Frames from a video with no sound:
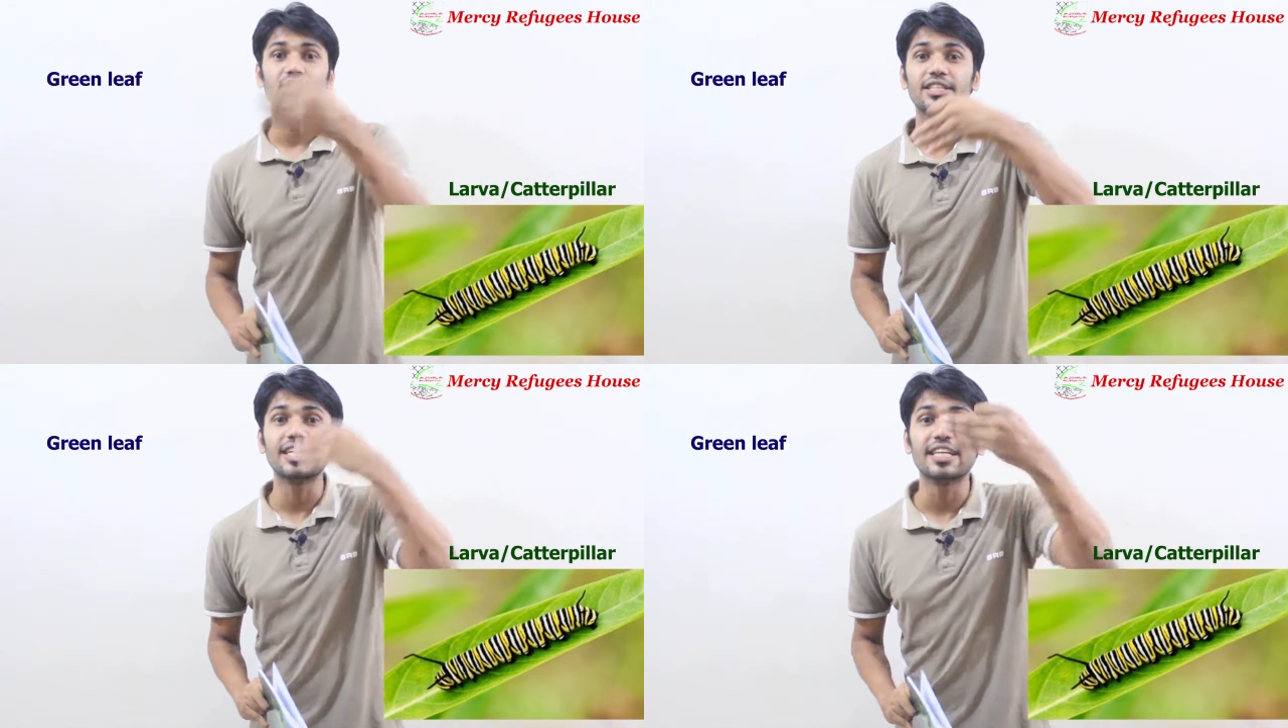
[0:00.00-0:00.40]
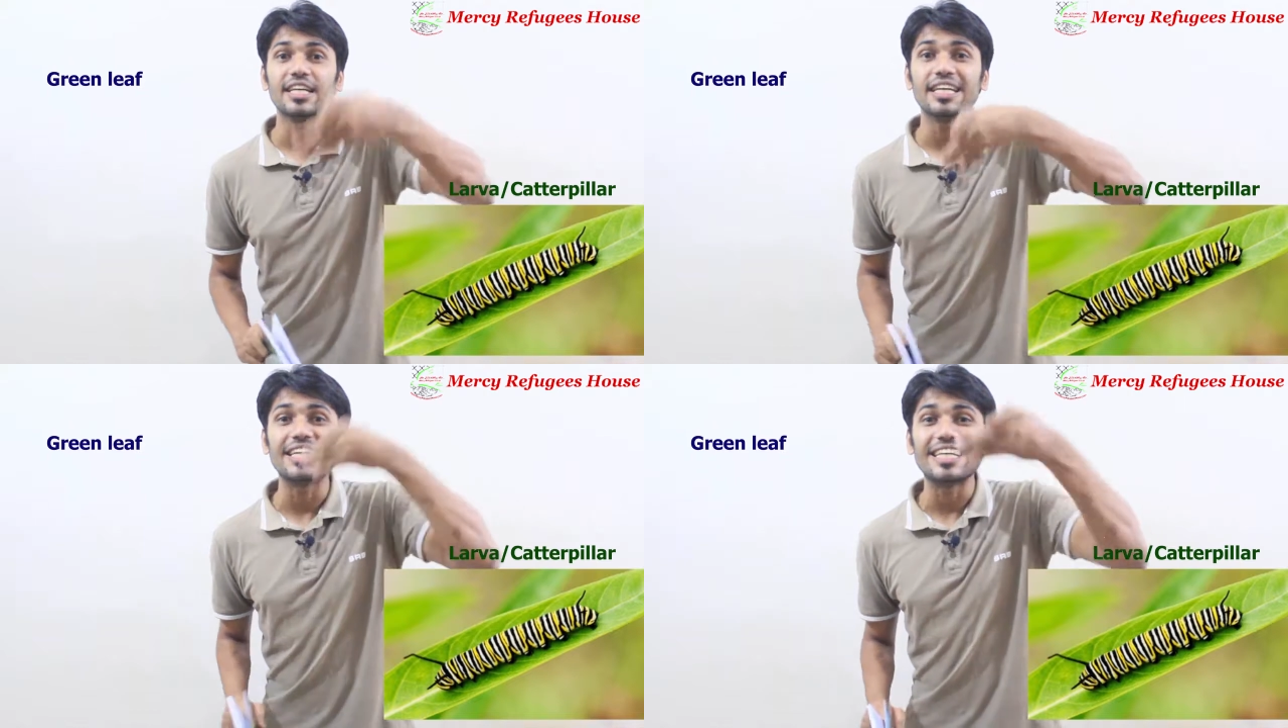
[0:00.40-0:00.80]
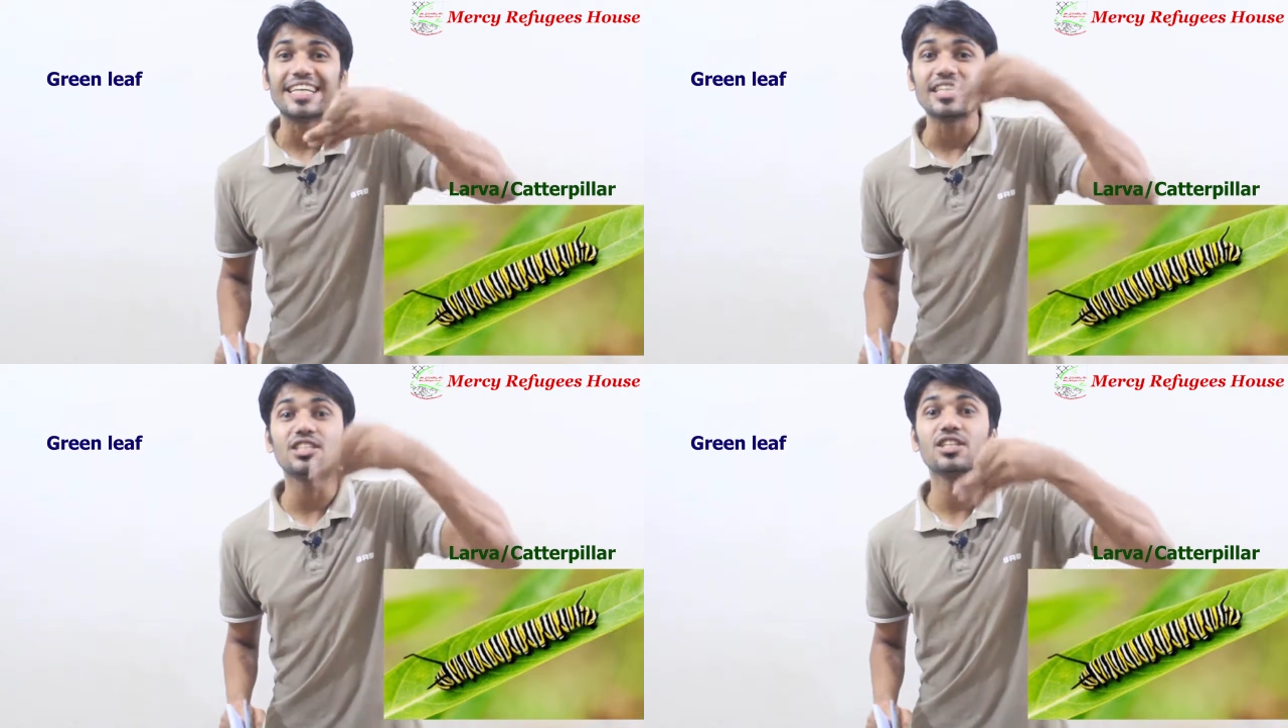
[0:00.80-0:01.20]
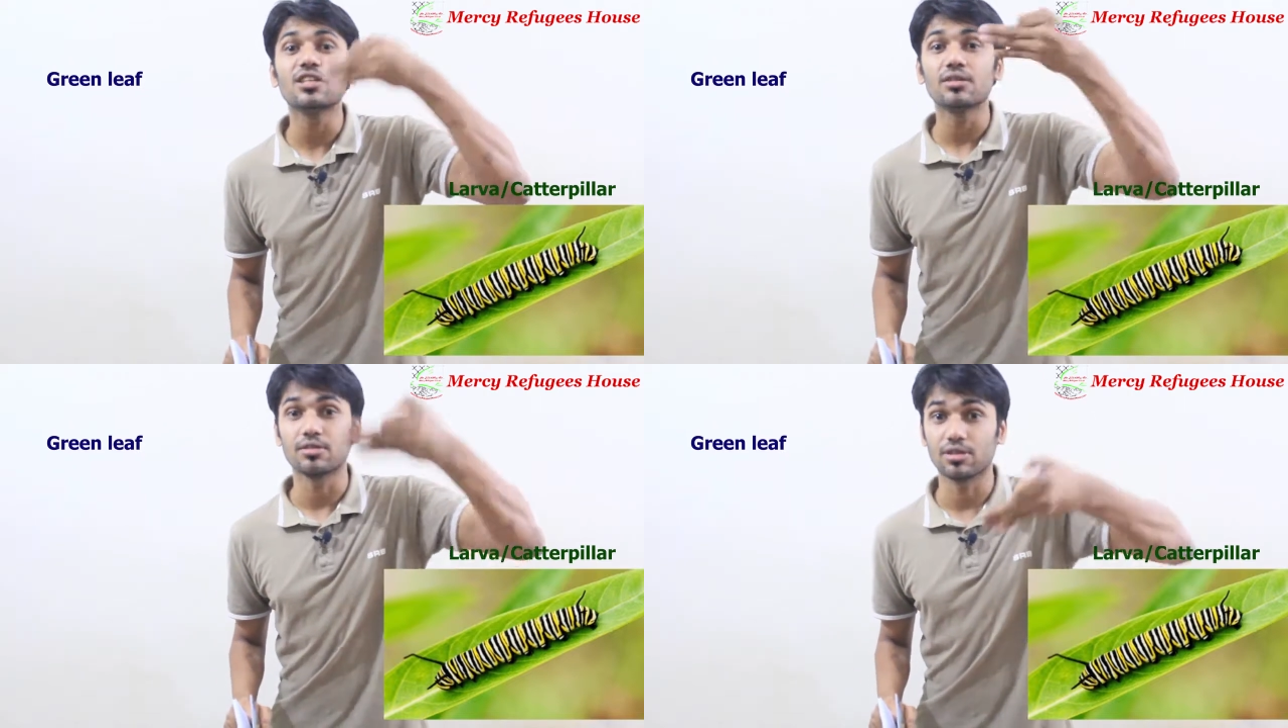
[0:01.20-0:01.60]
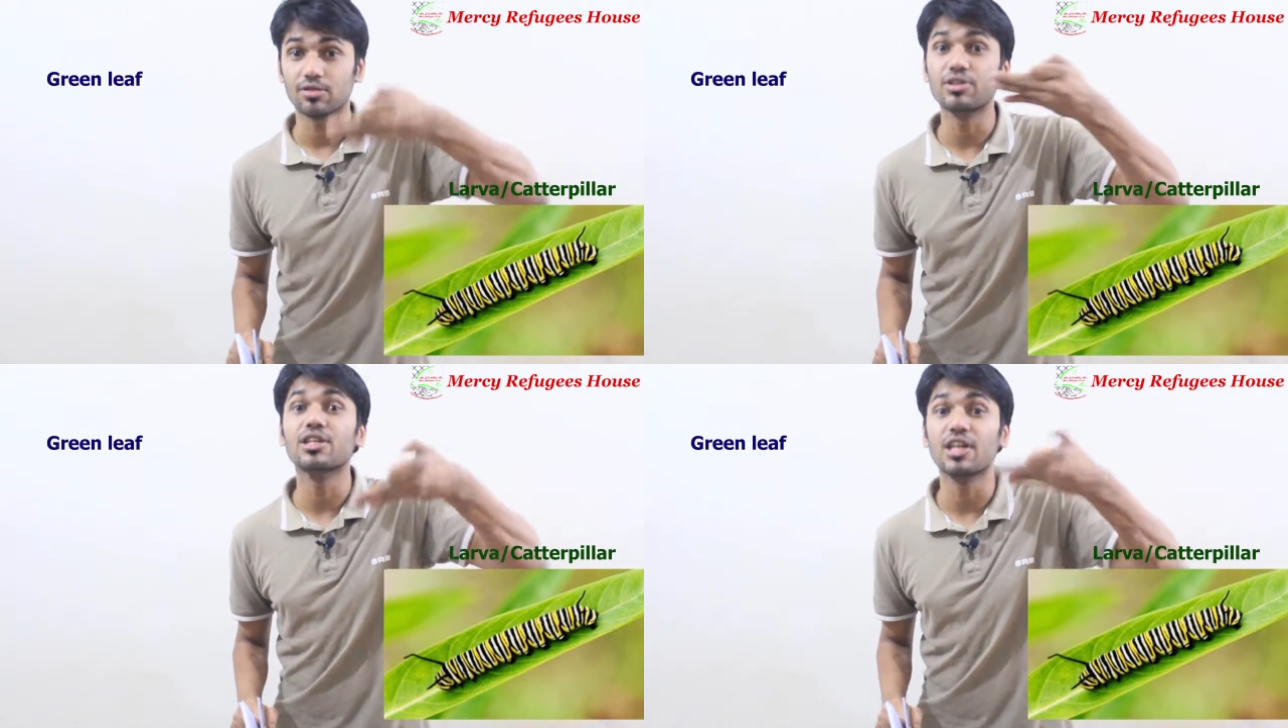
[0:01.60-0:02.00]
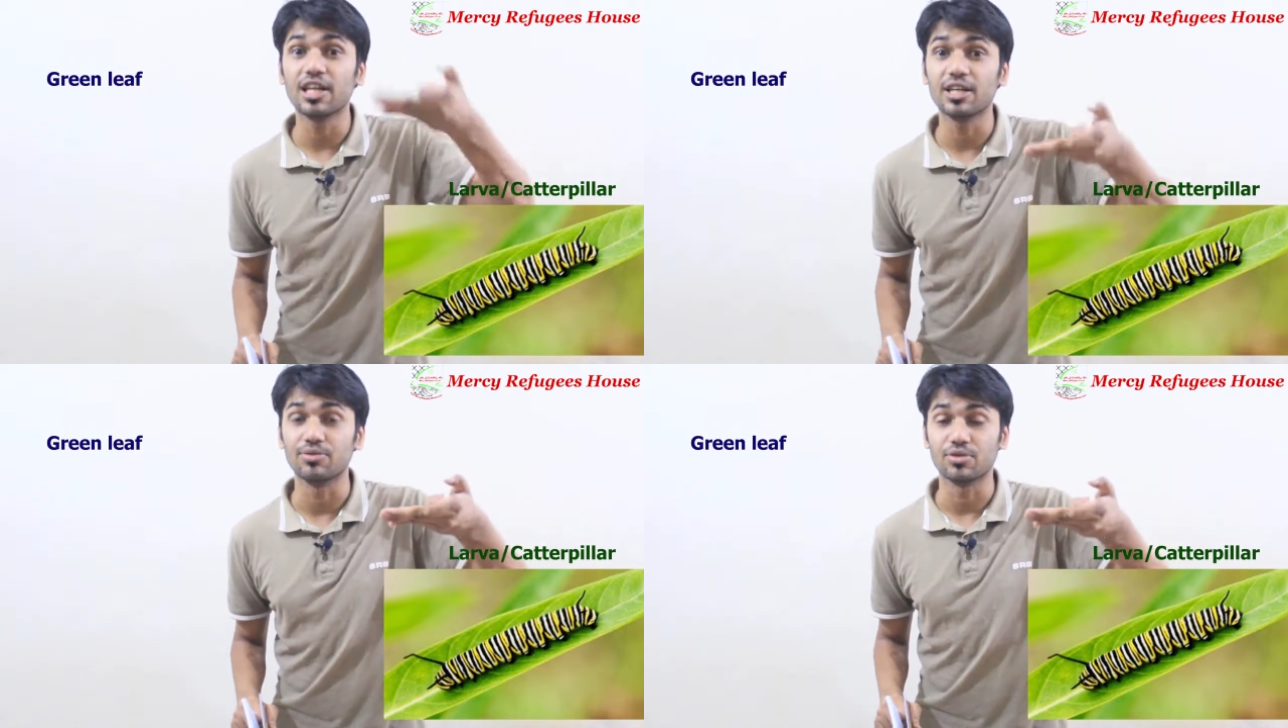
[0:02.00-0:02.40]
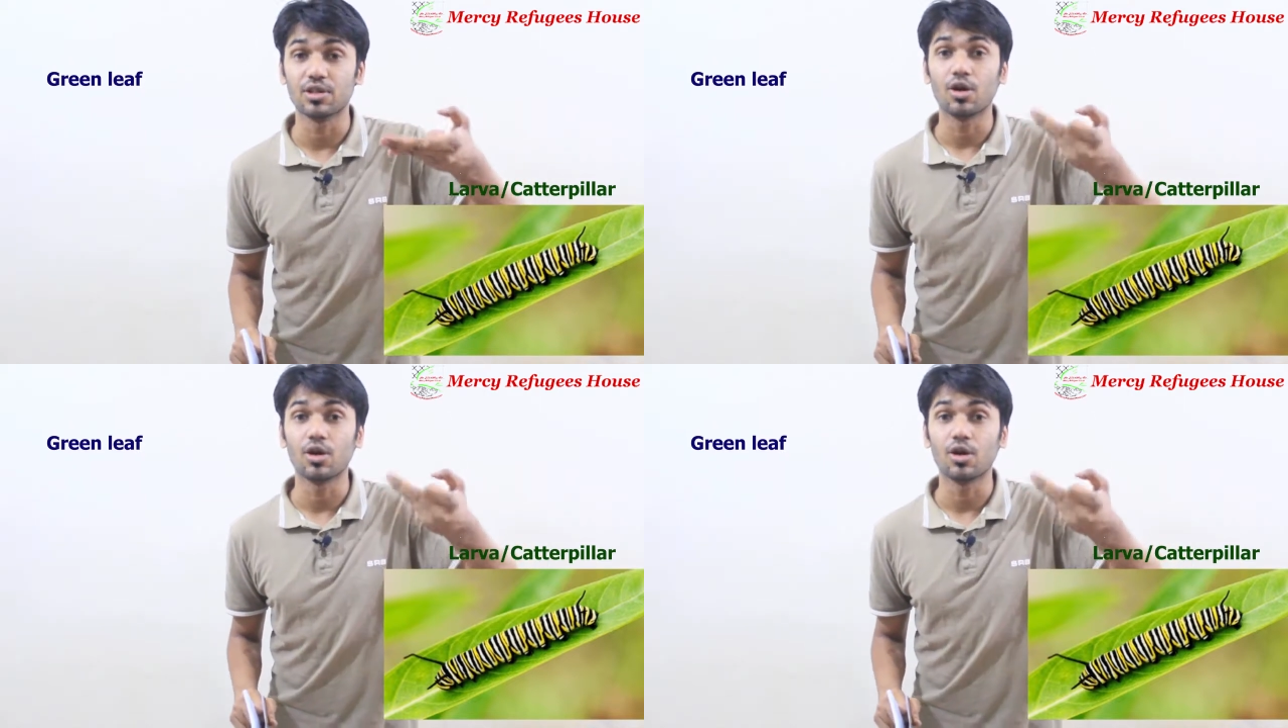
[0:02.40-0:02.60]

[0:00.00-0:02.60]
they eat the green leaves.